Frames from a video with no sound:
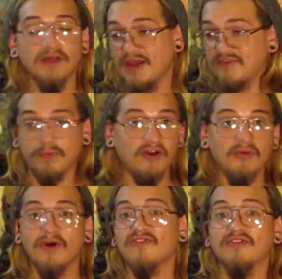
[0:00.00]
That's pretty
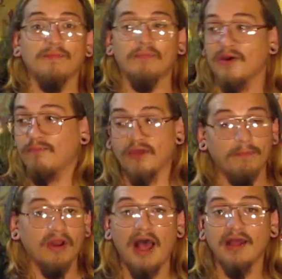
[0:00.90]
much the, the, the
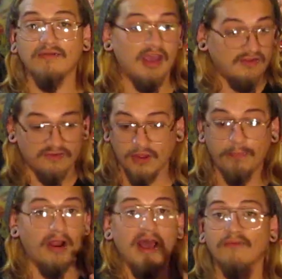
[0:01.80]
plot. That's the
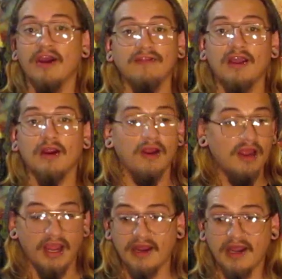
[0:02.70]
plot right there.
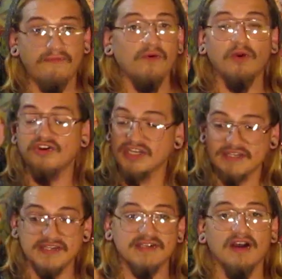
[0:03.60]
And if it would have
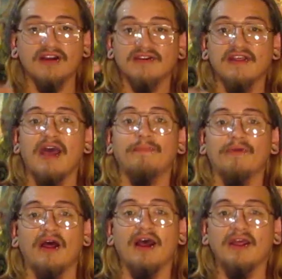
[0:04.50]
just stuck to that
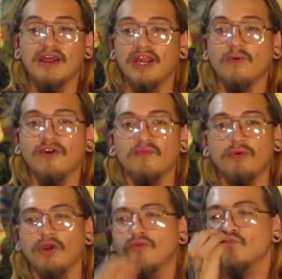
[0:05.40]
plot, it would have
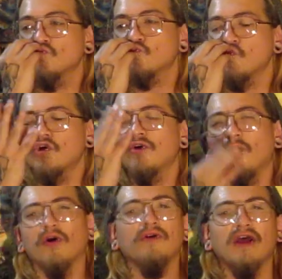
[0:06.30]
been, or